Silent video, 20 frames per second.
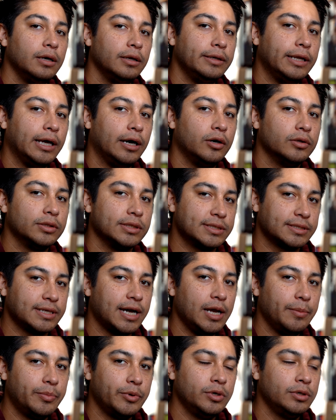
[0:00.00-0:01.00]
Now, the
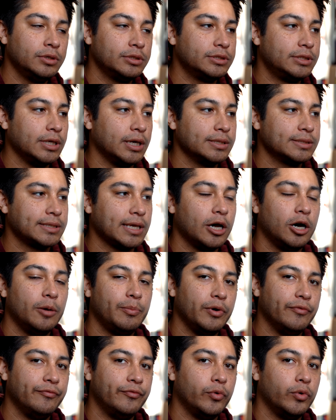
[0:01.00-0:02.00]
Skyburn does
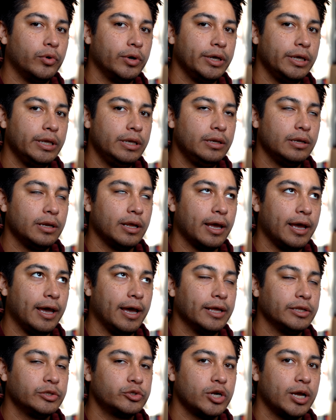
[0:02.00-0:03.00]
help avoid
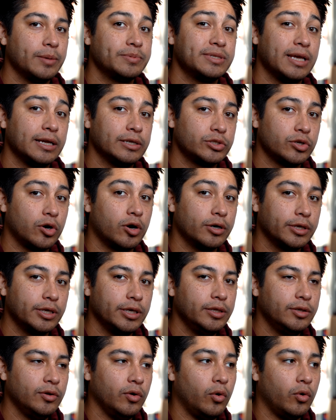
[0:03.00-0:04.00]
hand traps that
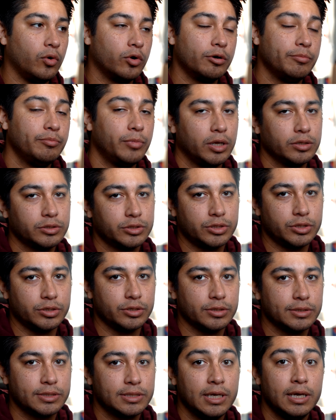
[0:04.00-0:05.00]
target or
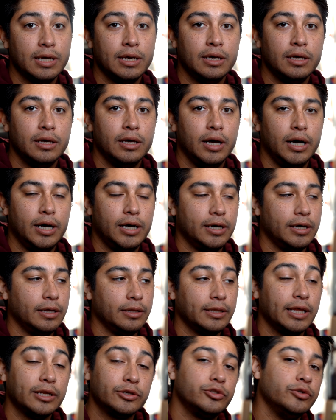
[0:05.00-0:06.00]
monsters
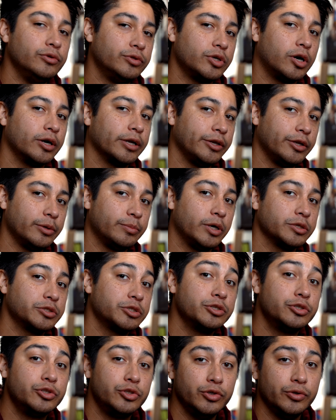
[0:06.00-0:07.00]
that do target your
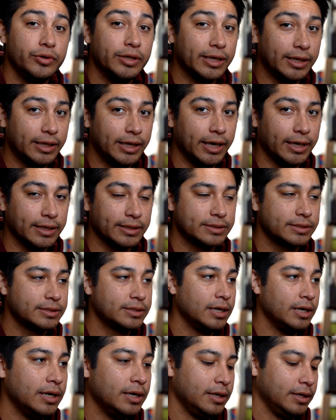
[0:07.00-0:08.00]
monster to
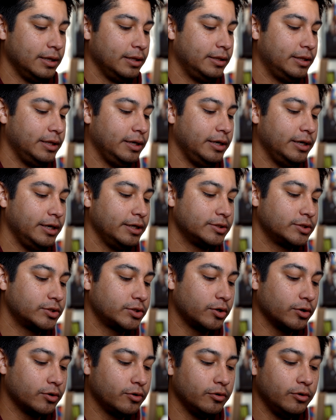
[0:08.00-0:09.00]
negates. The
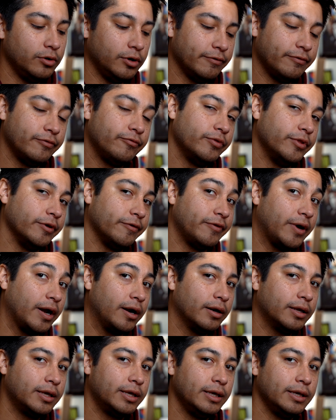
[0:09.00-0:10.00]
Circle of the
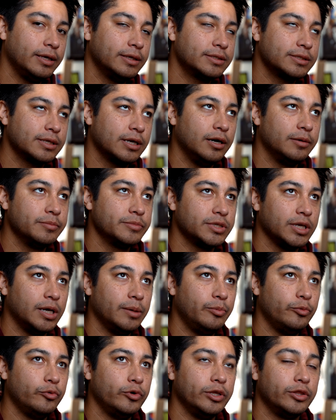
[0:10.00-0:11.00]
Fire Kings comes
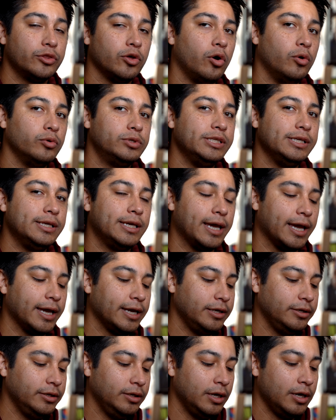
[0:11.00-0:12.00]
up with OT
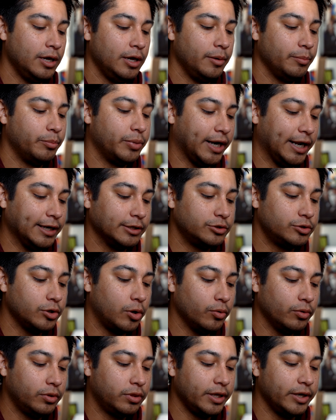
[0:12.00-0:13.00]
Kane, but I
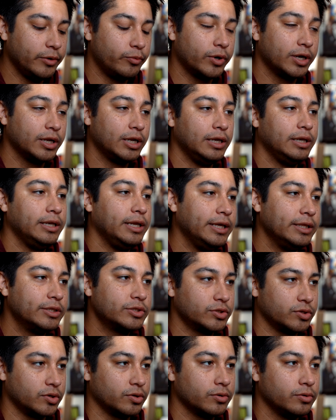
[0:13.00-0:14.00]
don't think we're going to need
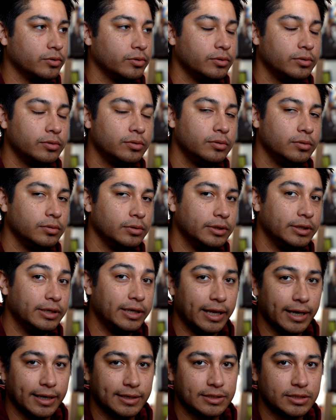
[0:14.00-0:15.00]
Circle
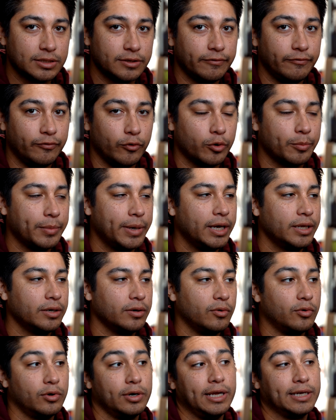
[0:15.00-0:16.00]
next format
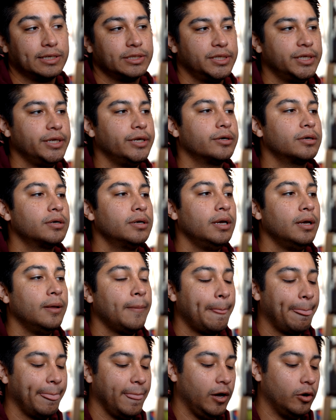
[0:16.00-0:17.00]
or next year,
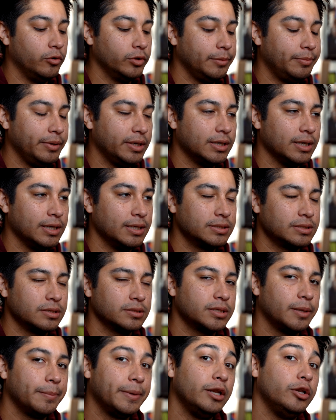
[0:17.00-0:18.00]
only because
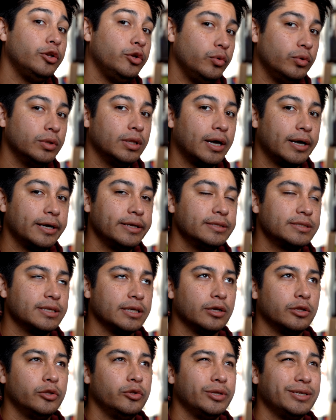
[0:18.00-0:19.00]
there's going to be new lines,
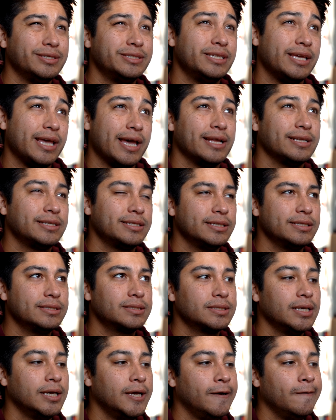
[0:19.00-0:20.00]
including
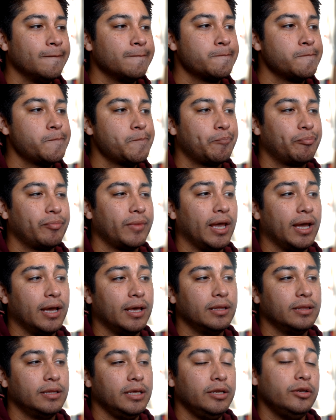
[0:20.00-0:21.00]
Xantis
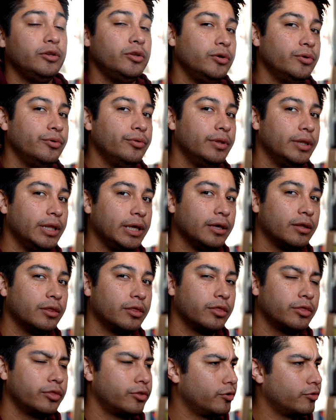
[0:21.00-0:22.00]
and the new Link
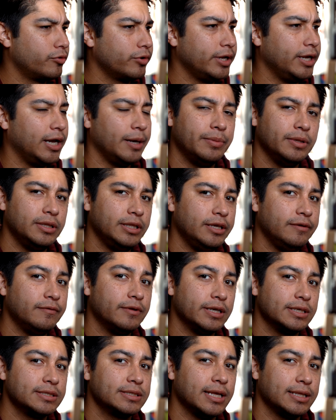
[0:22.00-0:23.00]
3, I believe it
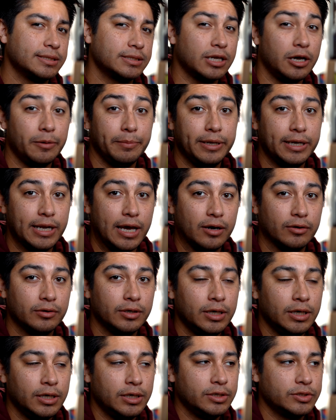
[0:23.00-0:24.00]
is, that's coming out.
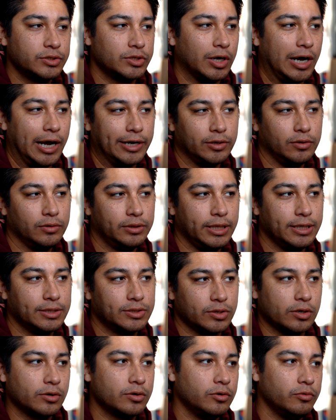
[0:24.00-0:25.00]
So I don't think
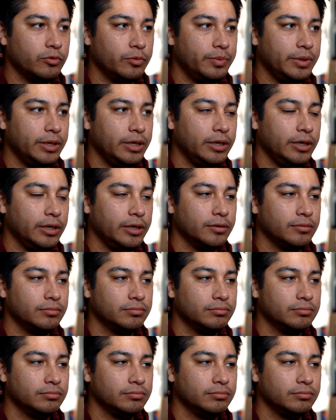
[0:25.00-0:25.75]
Circle will be